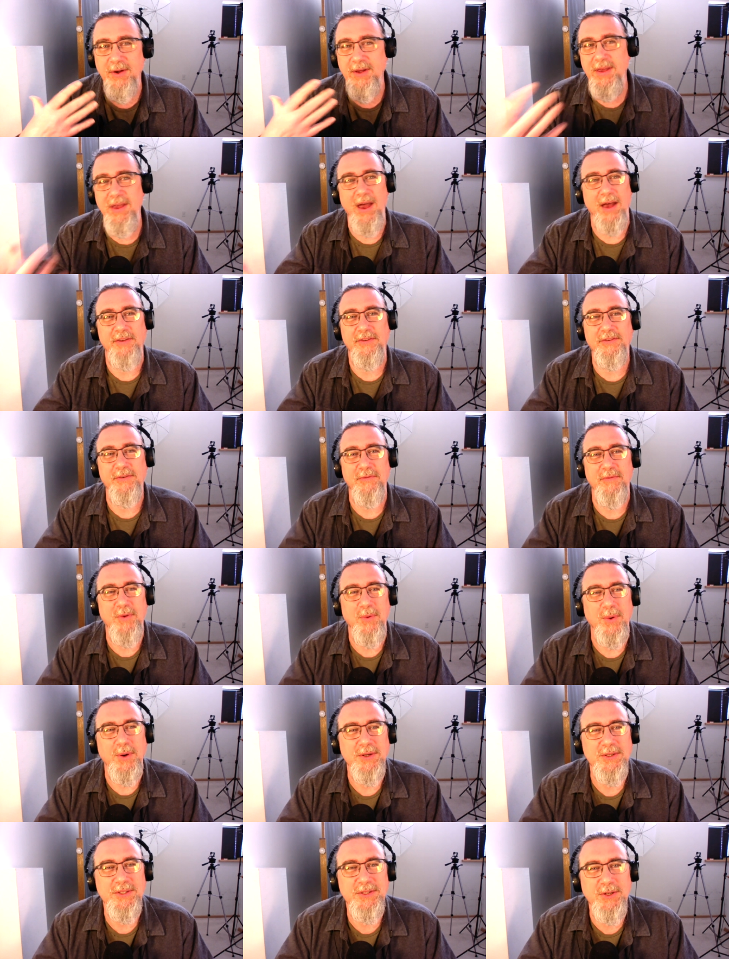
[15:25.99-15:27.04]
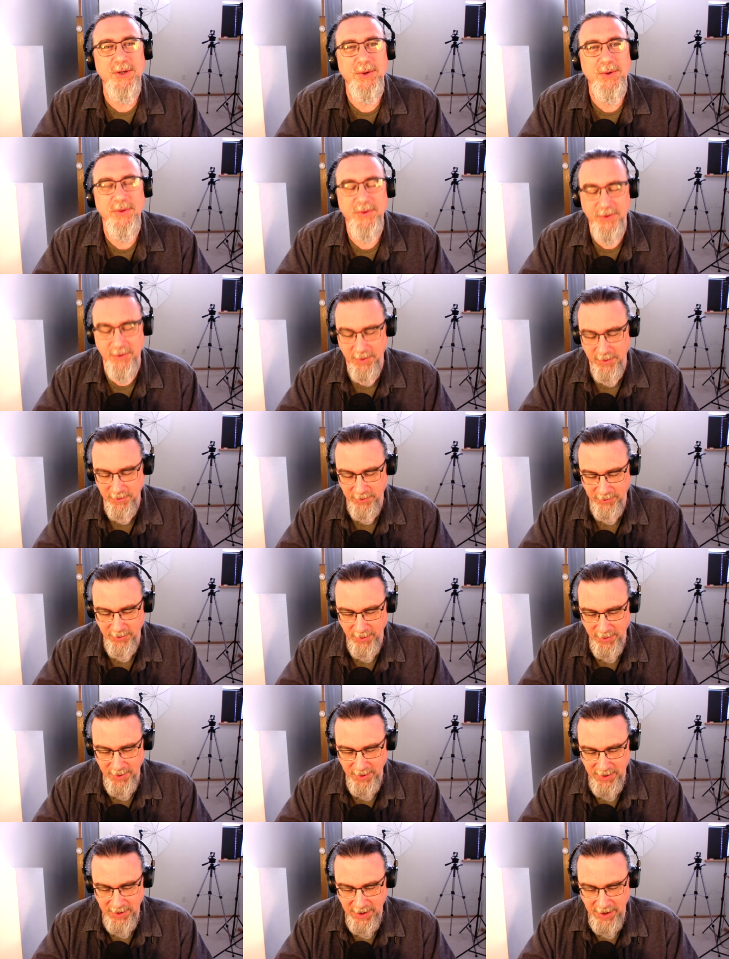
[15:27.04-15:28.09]
Yes, of course. So there's
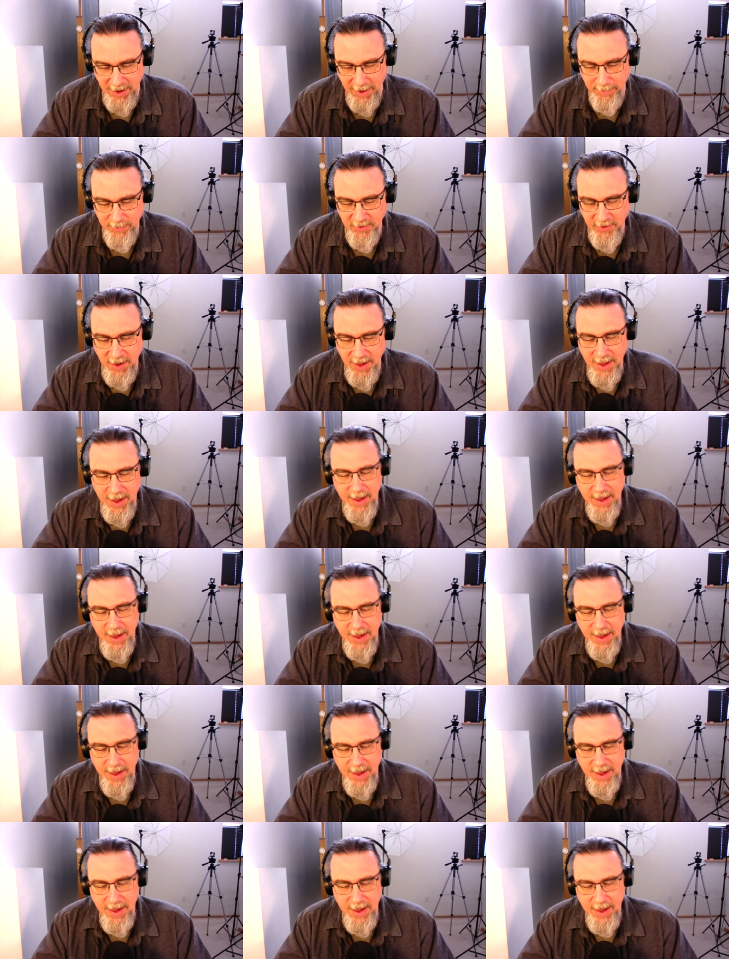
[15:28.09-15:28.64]
certain types.